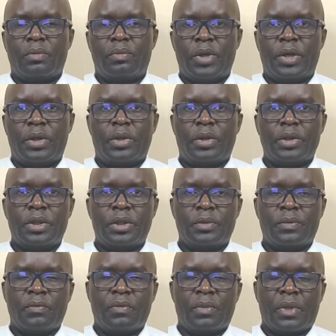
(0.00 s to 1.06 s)
period,
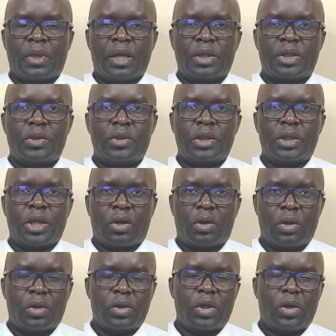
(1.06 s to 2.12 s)
during the
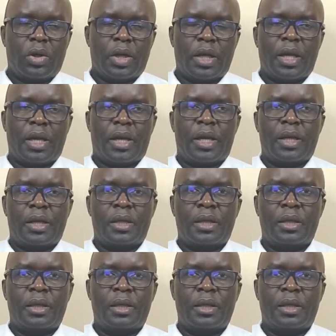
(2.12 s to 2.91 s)
colonial era,